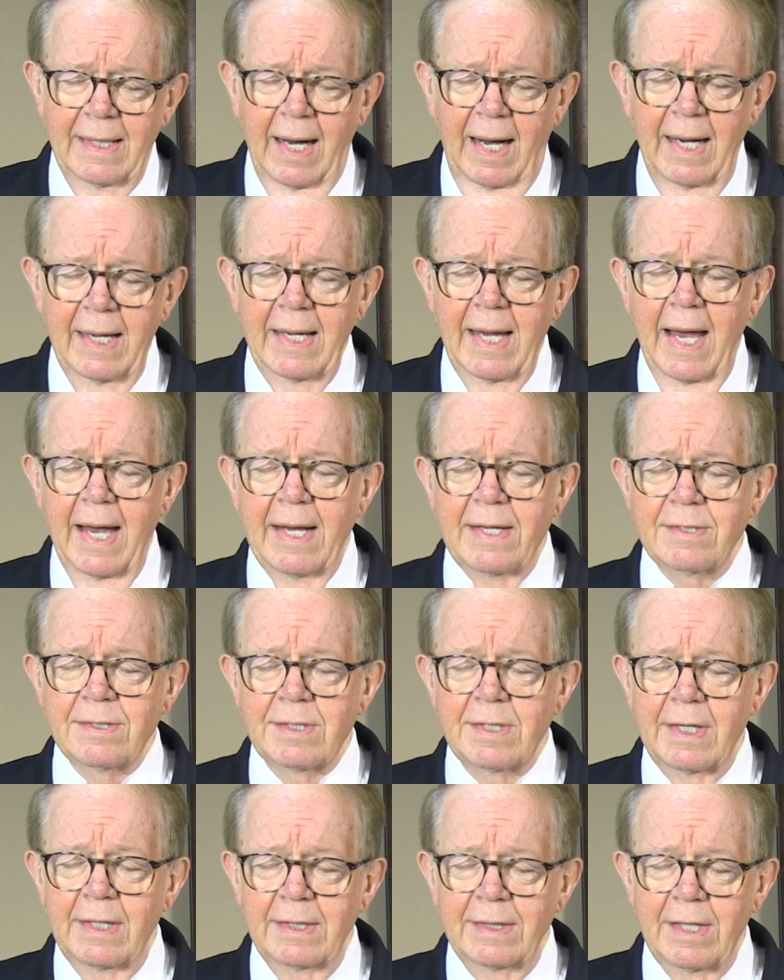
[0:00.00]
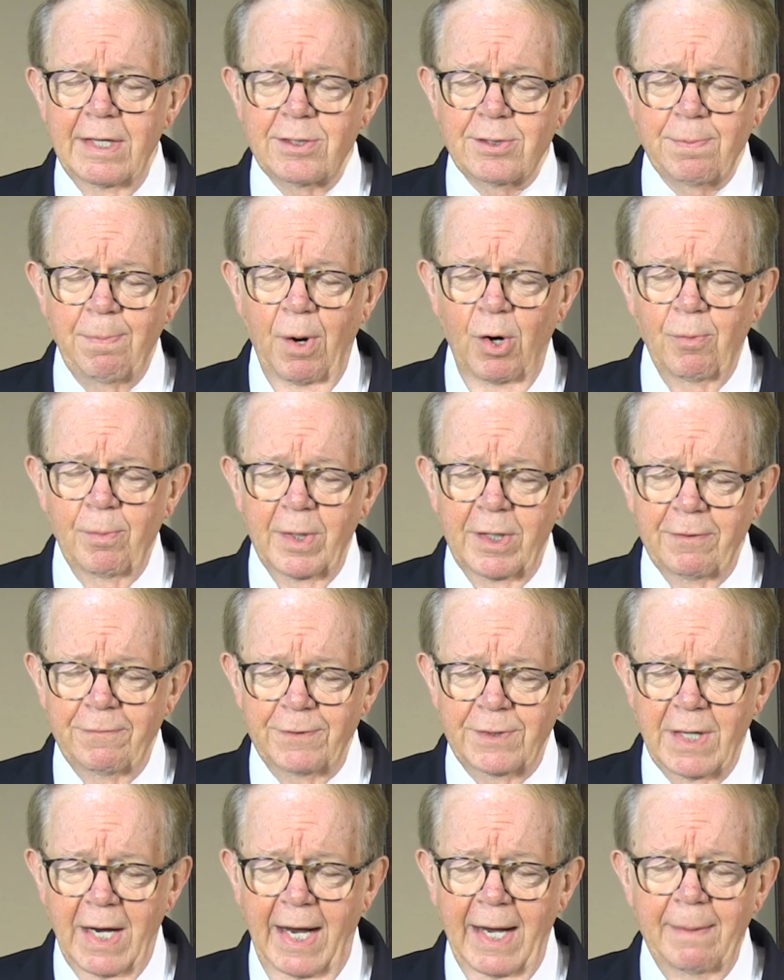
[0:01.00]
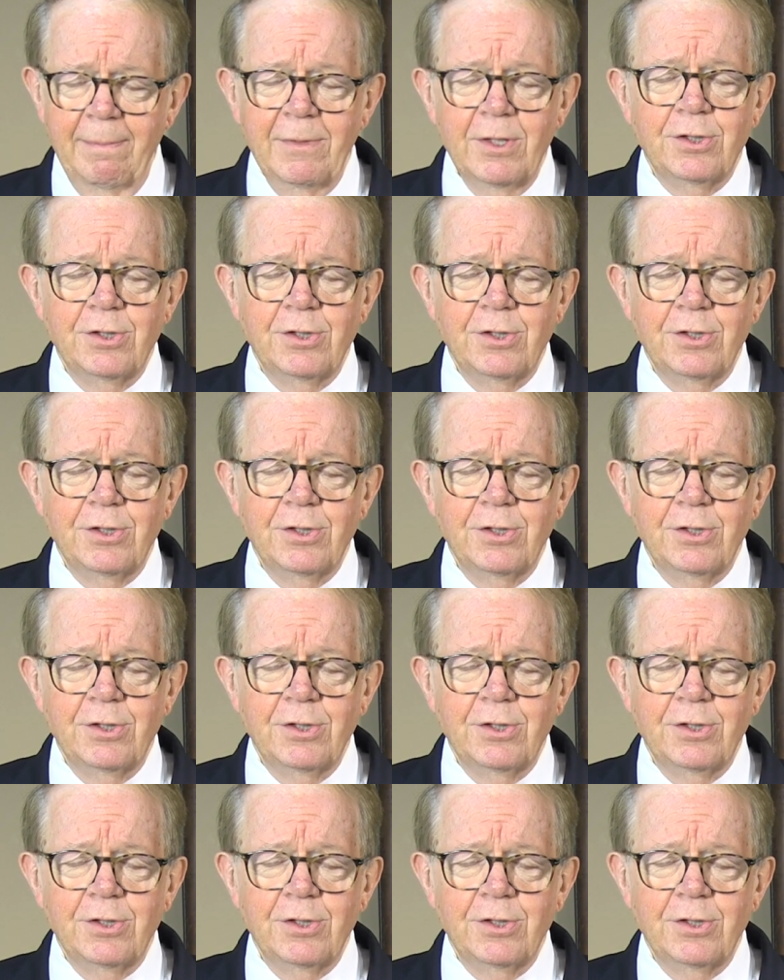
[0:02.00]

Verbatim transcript: I ask in this moment of time